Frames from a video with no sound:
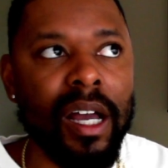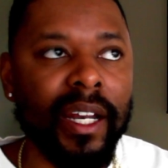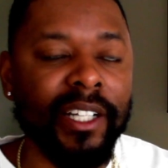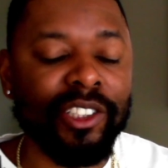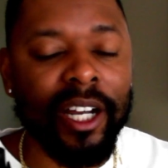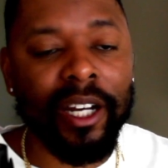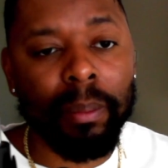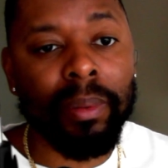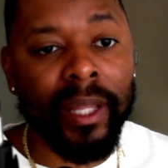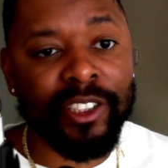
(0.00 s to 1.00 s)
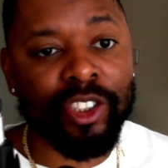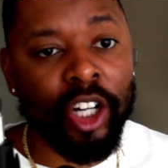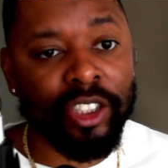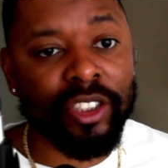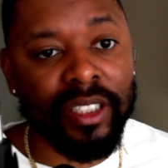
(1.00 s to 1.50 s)
they try to place
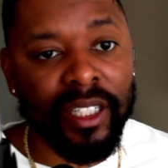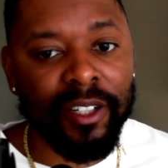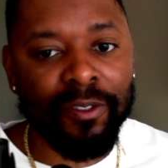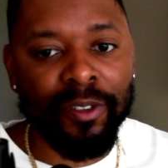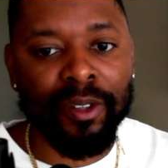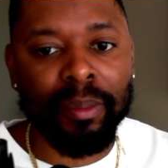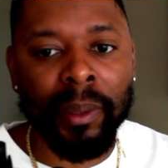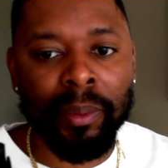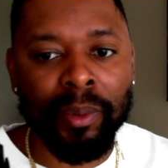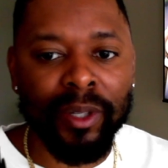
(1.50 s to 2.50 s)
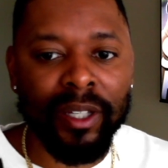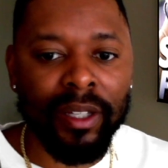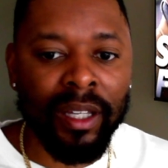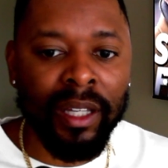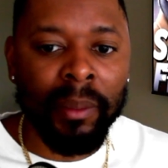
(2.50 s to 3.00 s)
chargers there for people
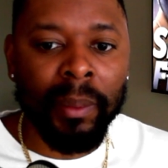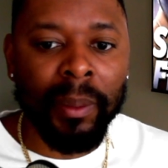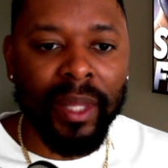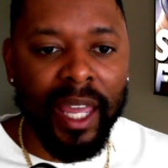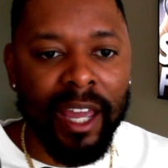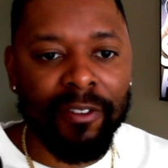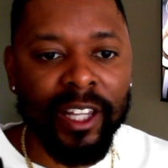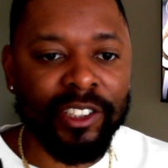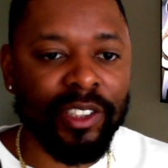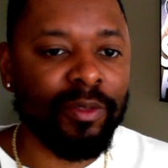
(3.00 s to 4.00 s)
that have electric